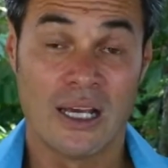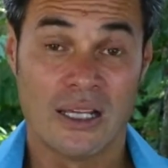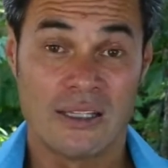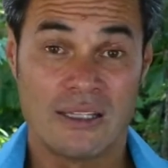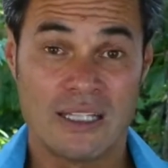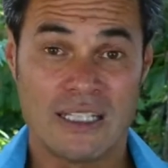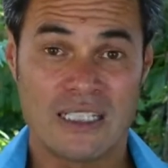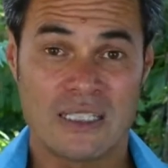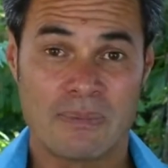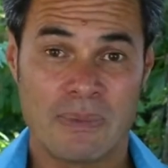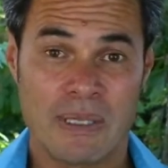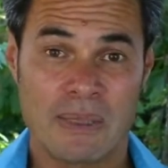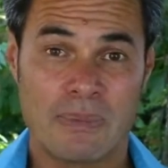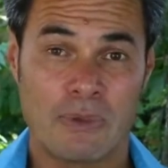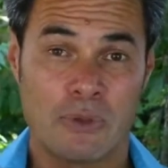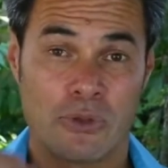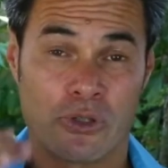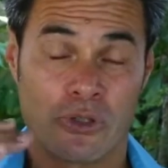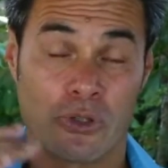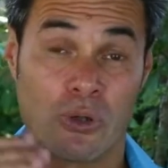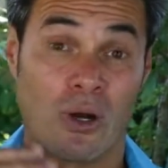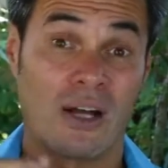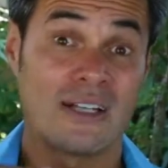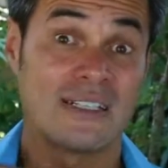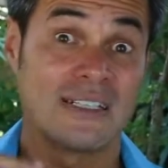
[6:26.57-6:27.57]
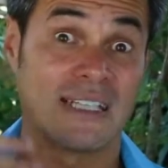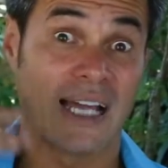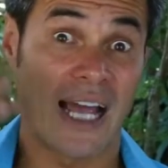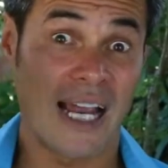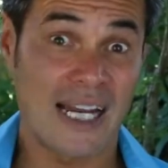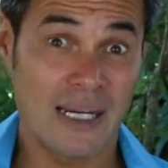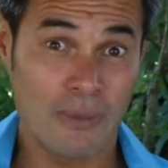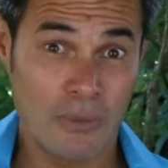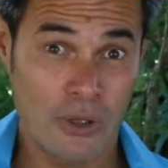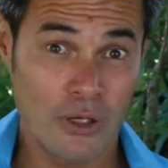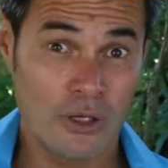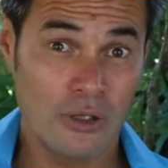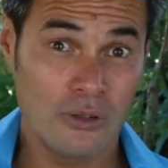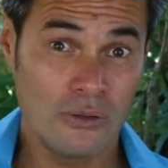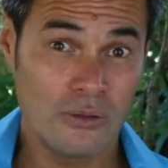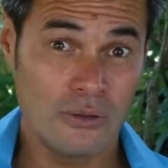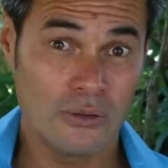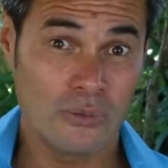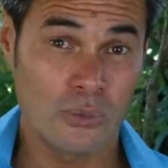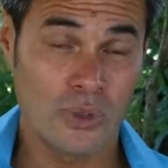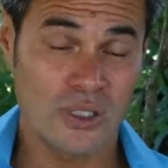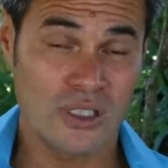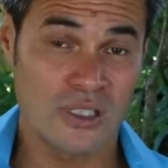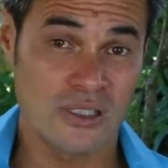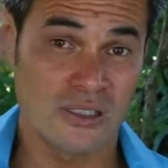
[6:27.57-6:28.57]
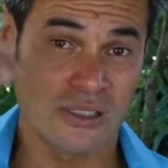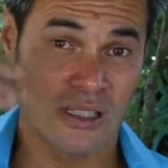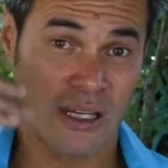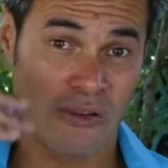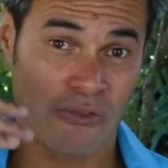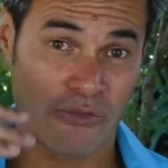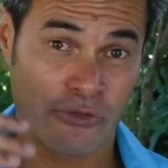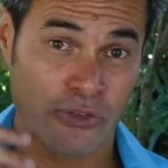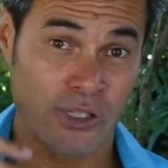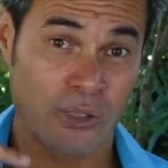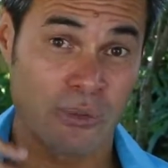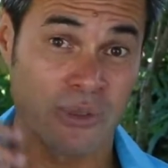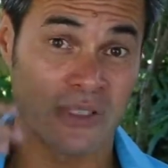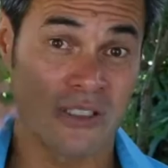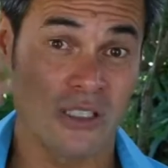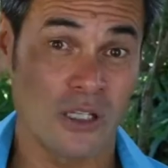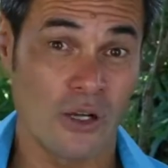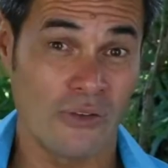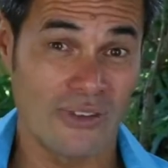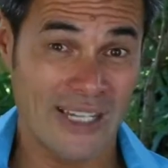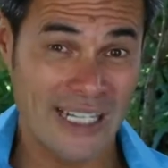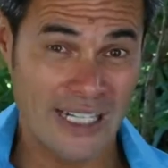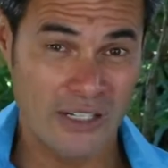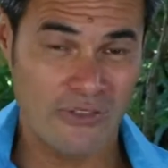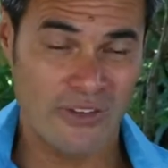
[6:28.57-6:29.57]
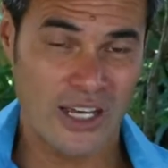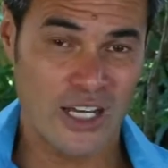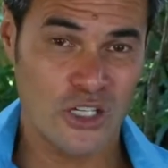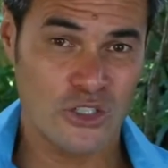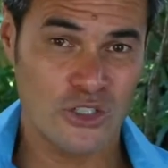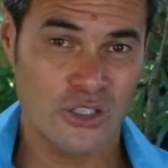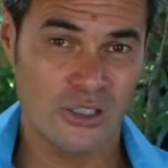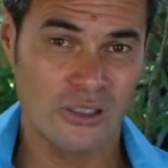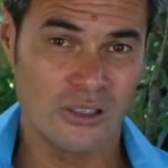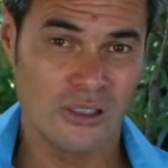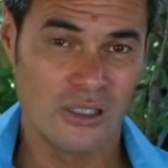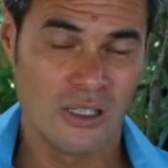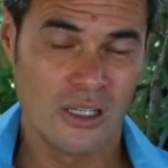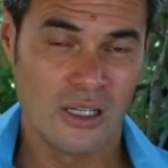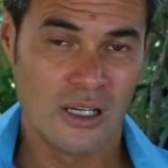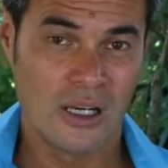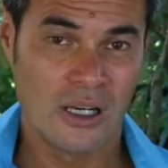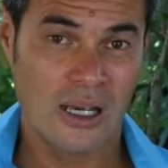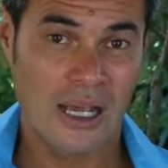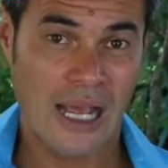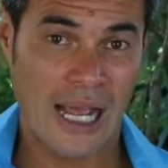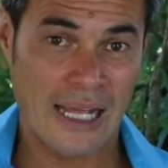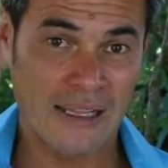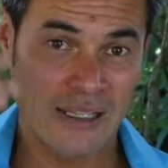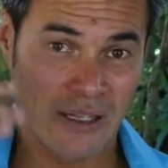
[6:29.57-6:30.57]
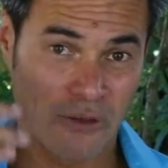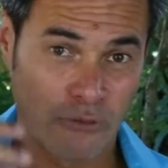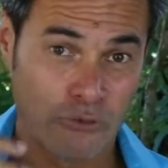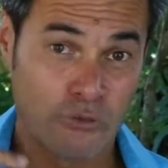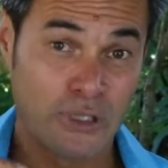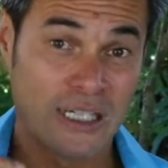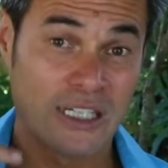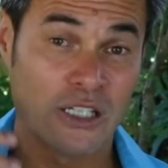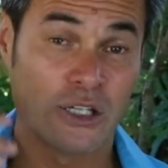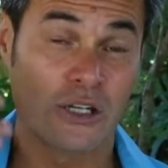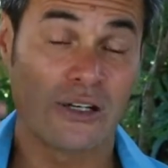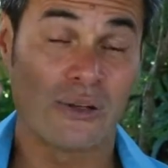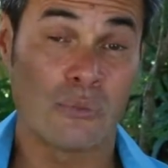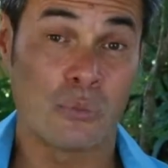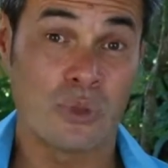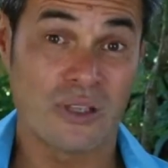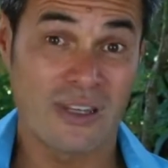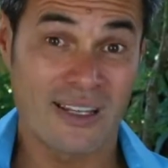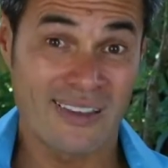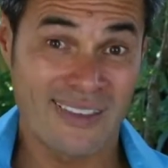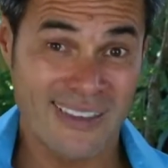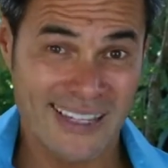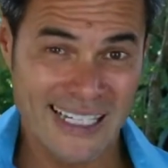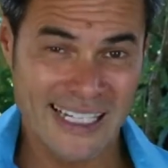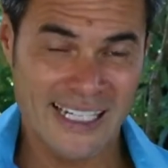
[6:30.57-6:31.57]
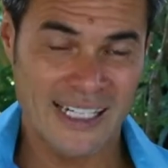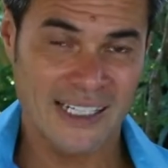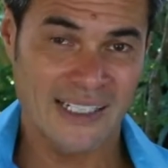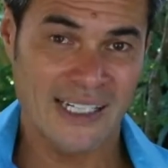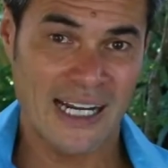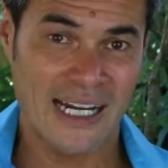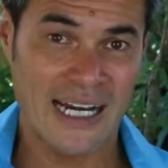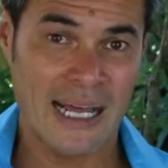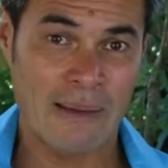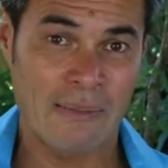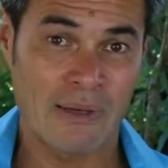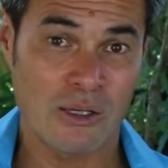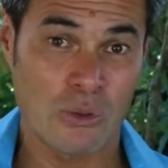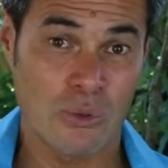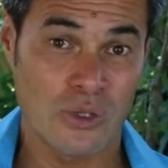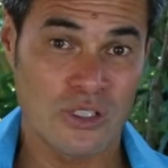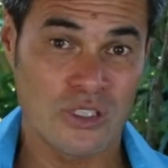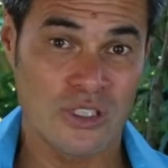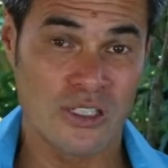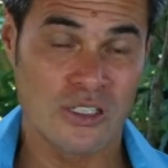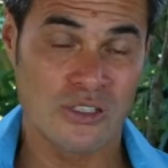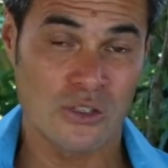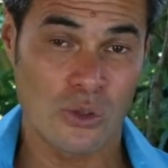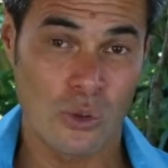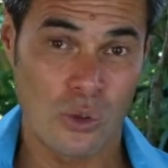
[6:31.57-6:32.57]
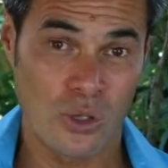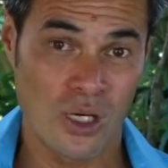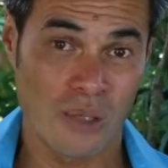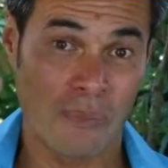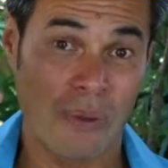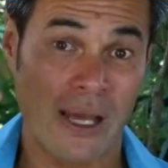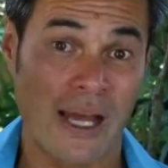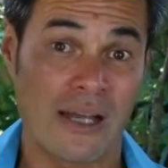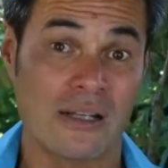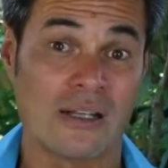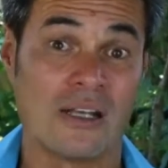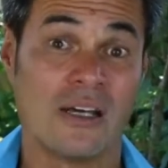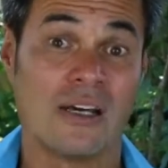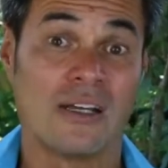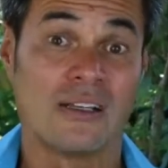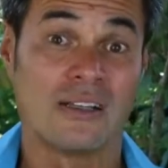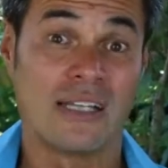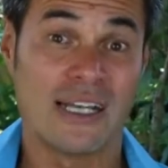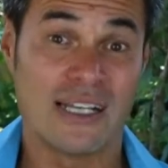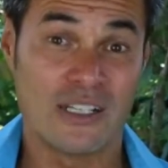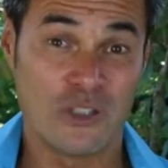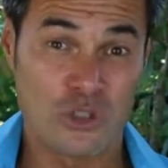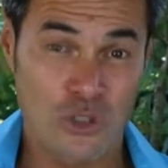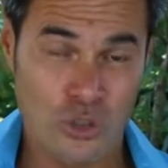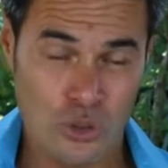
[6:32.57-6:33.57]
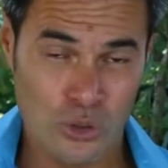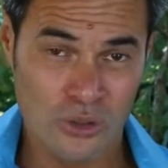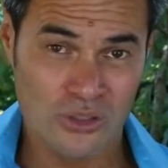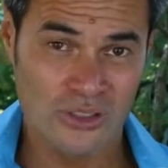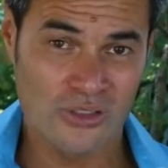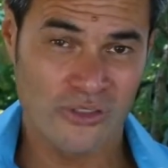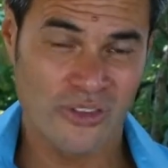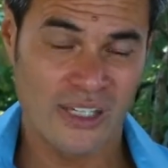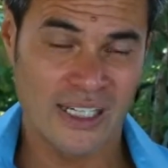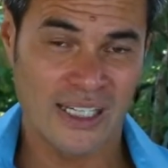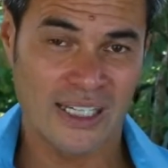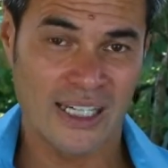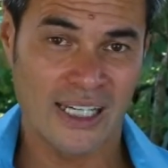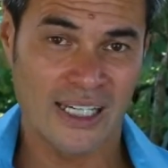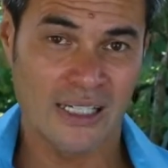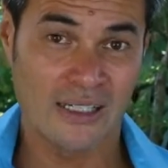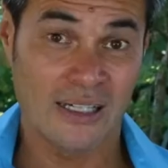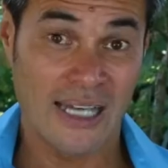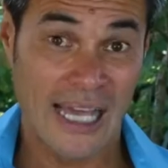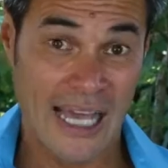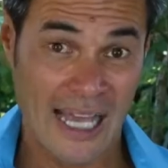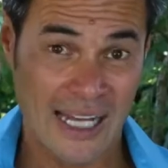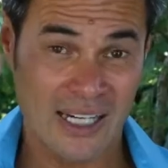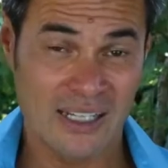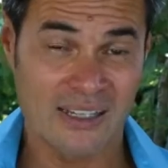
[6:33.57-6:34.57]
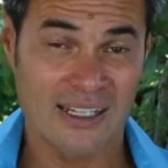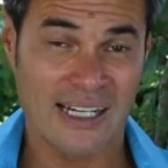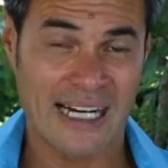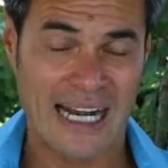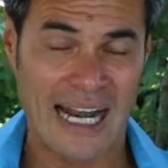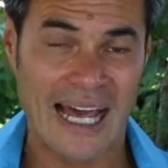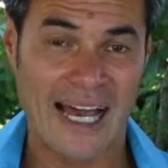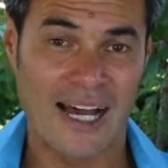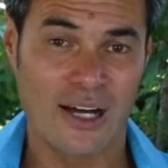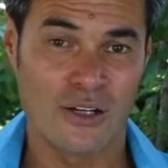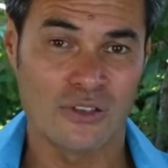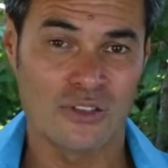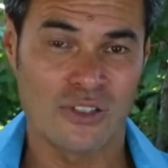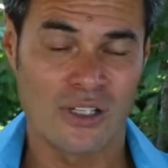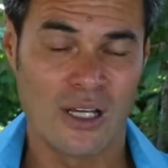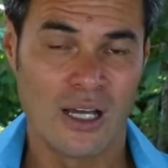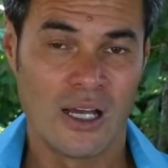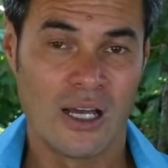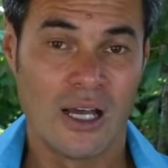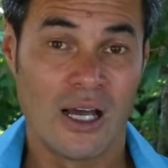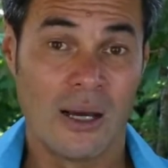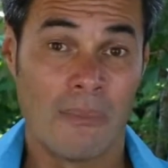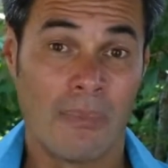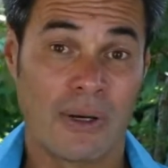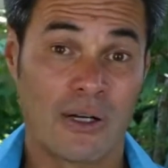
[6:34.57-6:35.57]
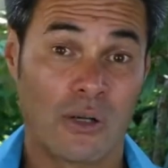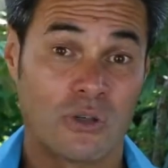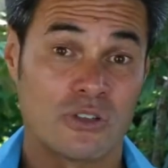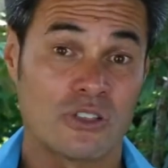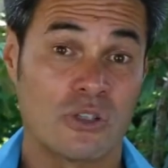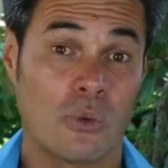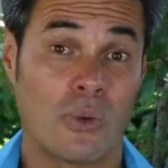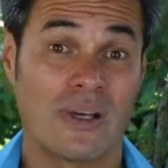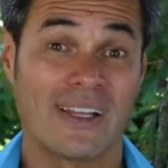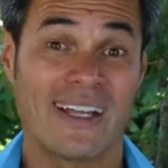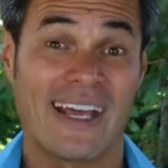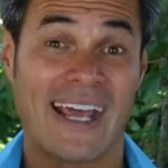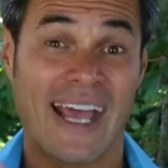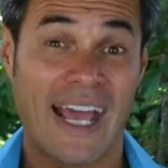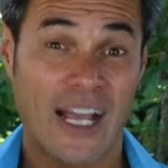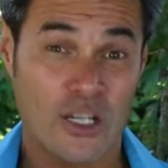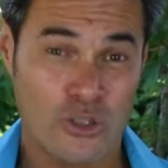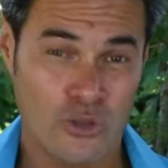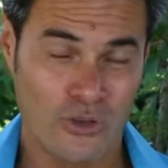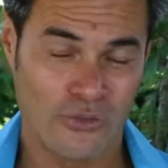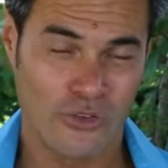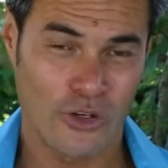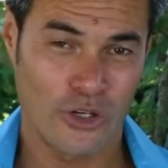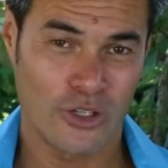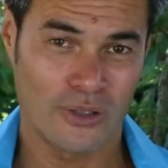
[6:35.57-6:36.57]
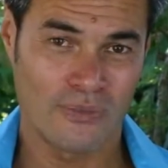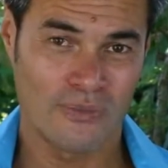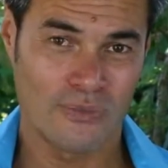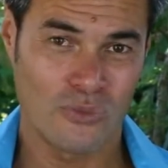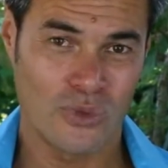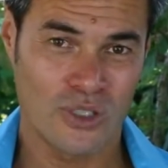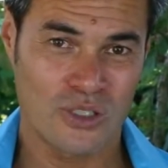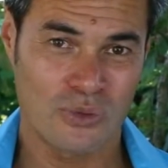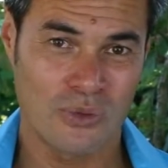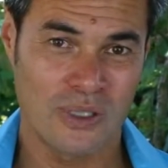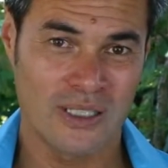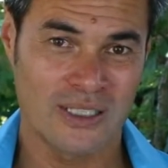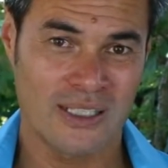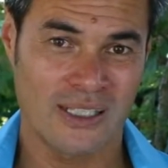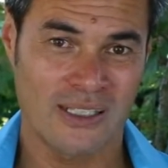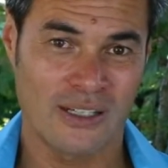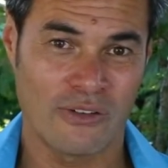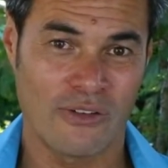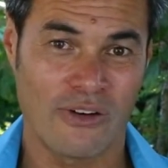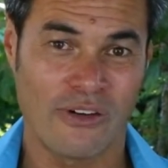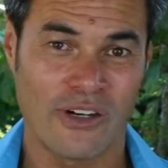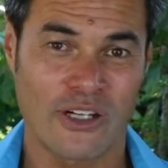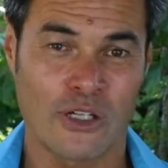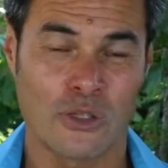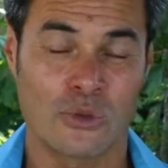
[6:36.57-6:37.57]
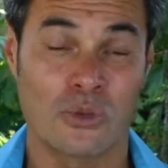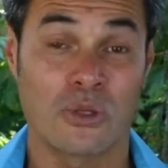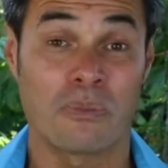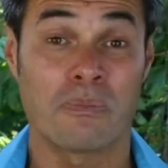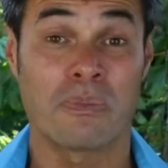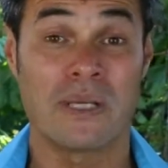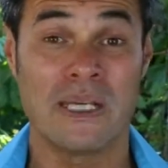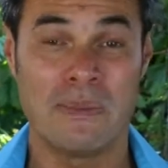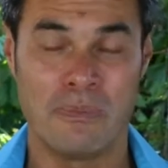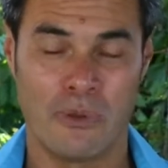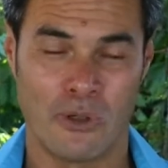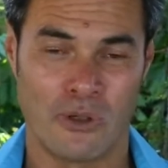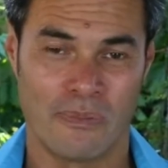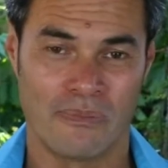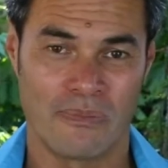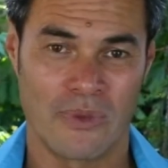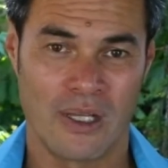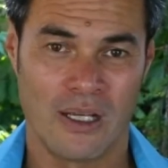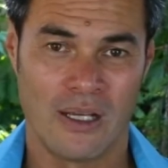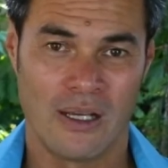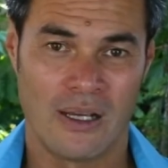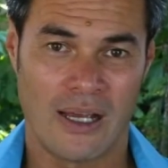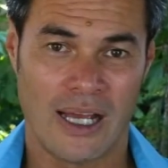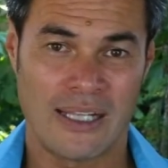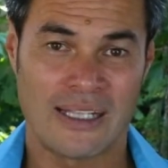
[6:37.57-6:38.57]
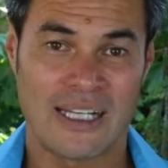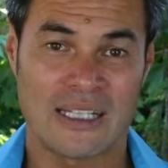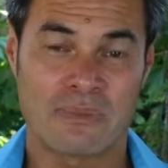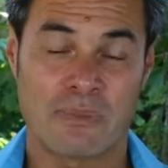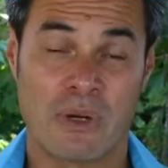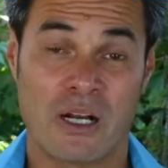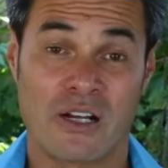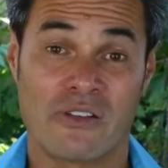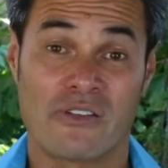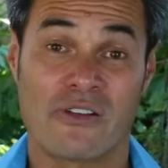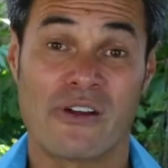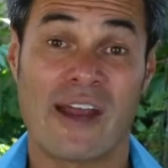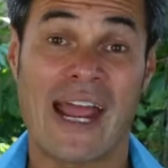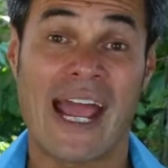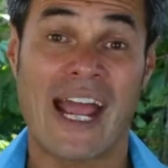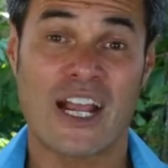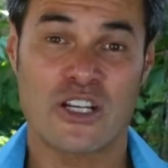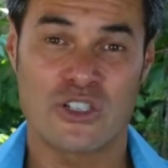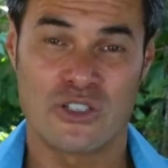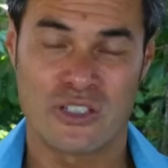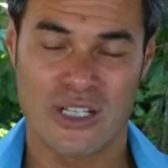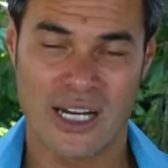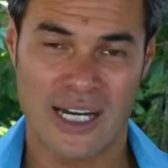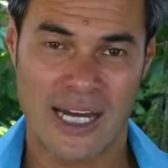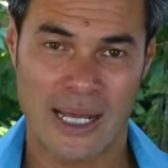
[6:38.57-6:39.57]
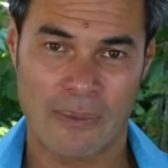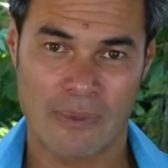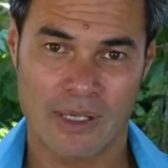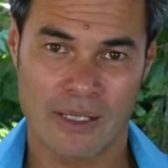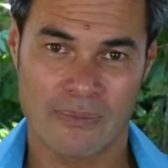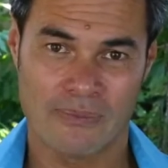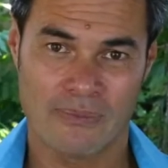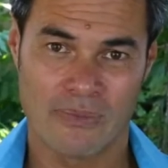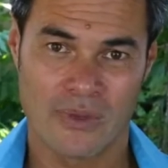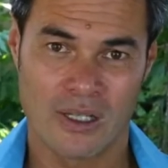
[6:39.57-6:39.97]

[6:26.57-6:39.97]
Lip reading: These are people who are dynamo, which is a frequency of innovation, and they're really good with a thinking dynamic, which is all about their intuitive thinking, head in the clouds, but also where they're extrovert, which means that they're very good with people, and that's part of their action dynamic.